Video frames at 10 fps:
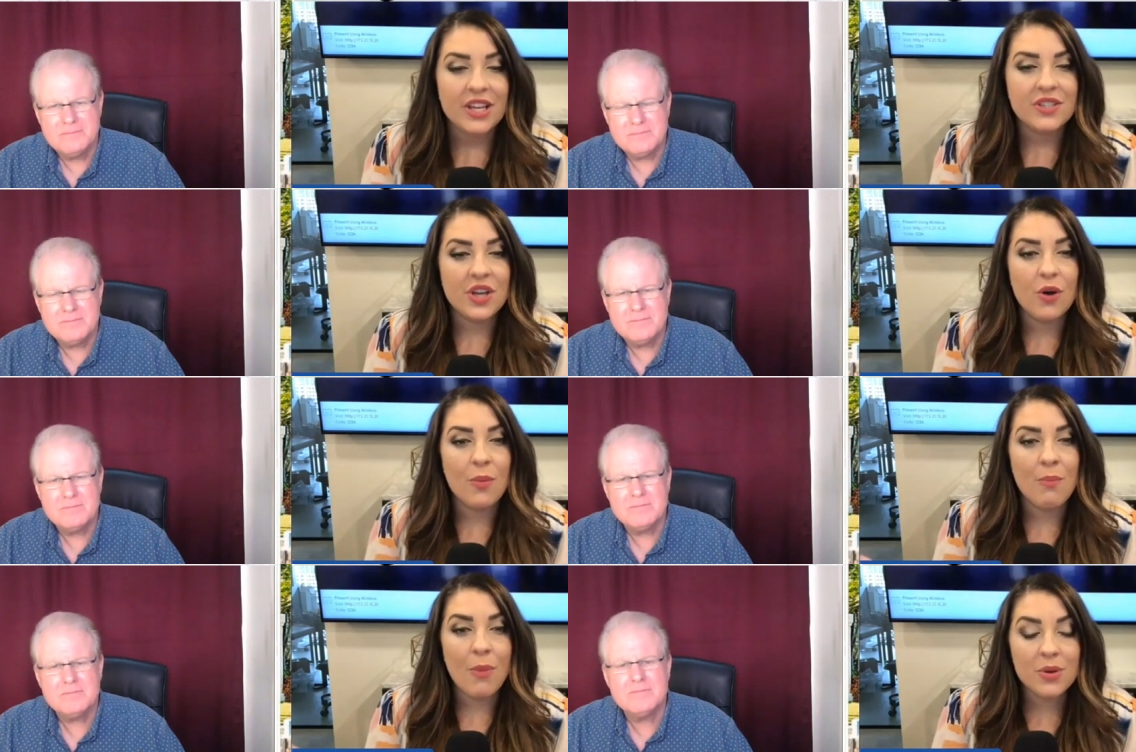
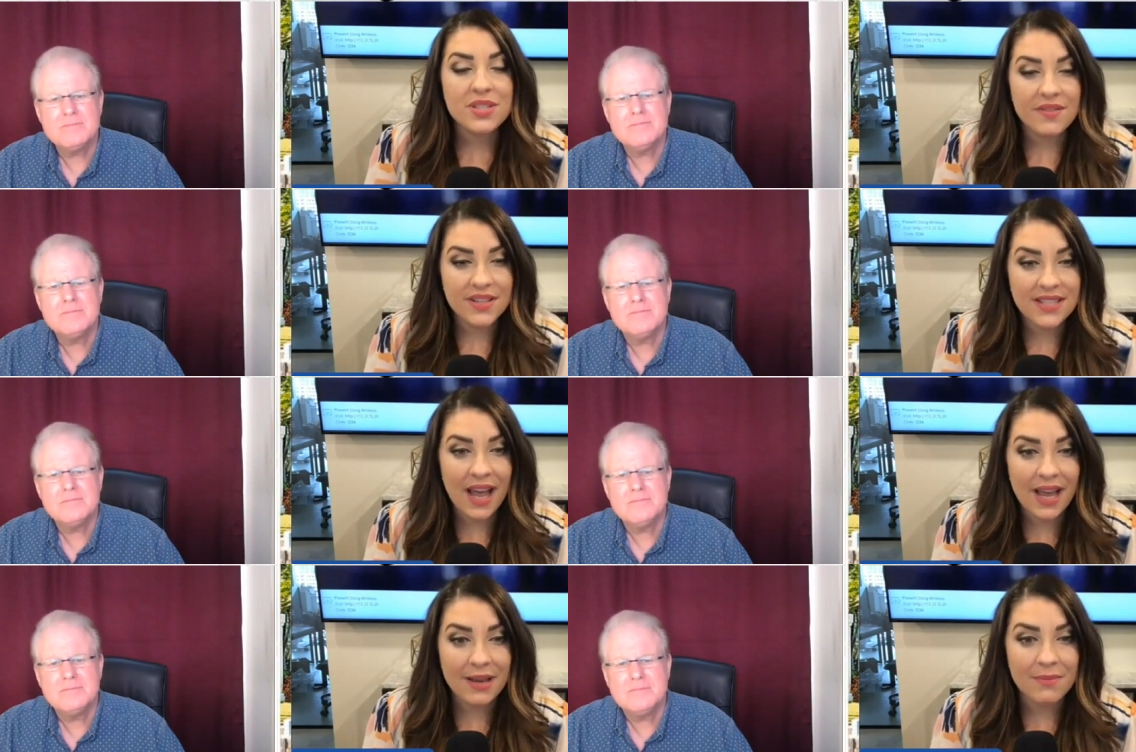Speaker 1: So most of the
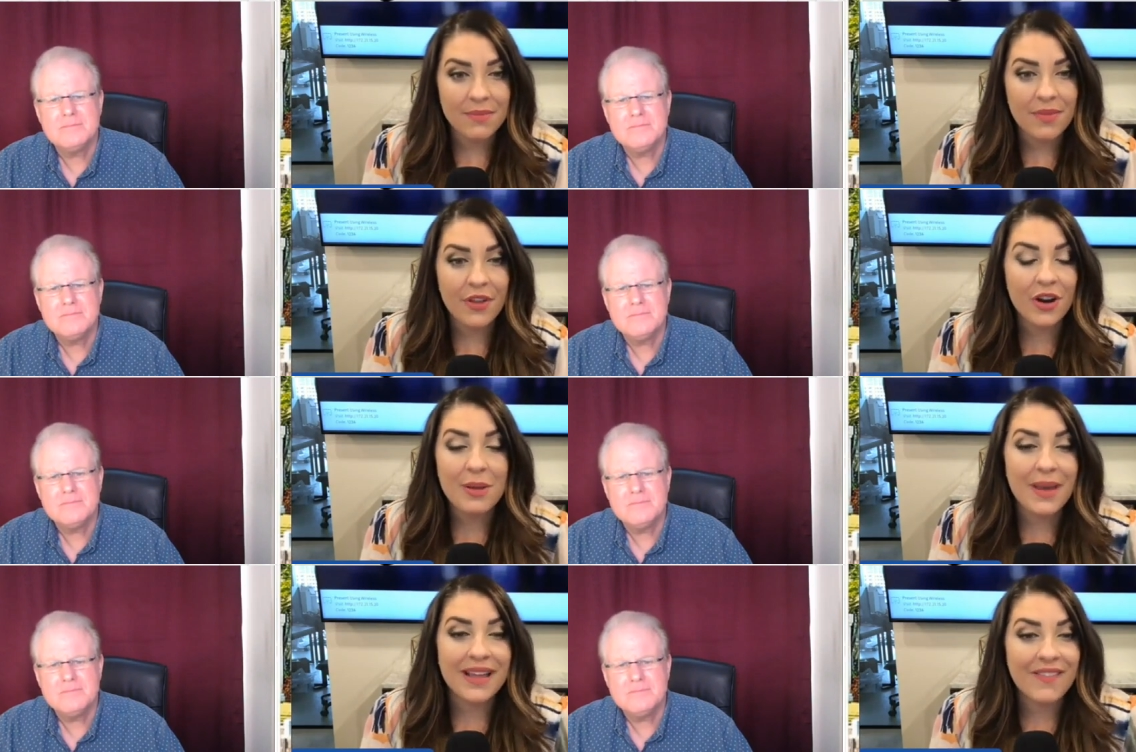time, they're
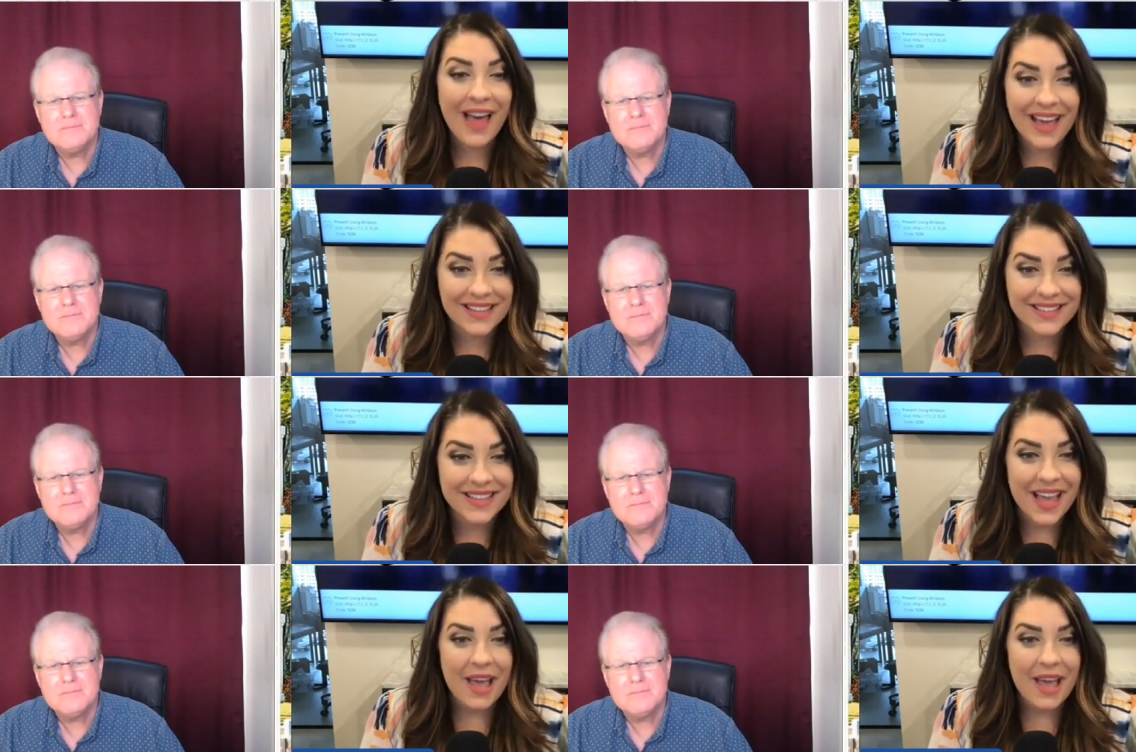going to make less,